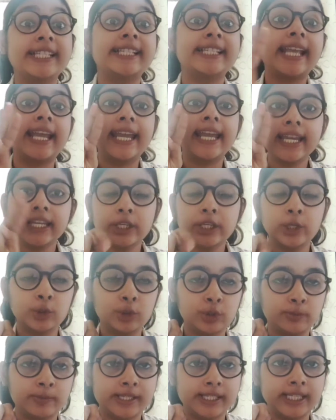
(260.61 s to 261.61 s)
the second
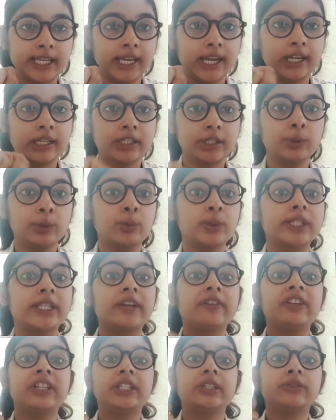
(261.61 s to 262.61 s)
huge mistake I did
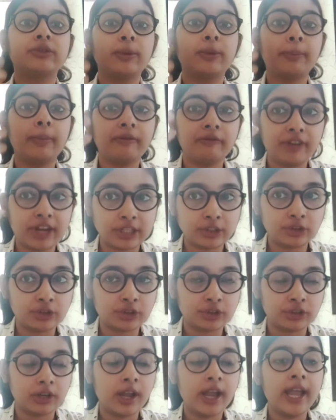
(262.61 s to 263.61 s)
was I waited for
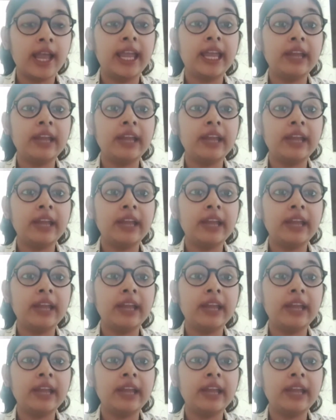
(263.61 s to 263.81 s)
perfection.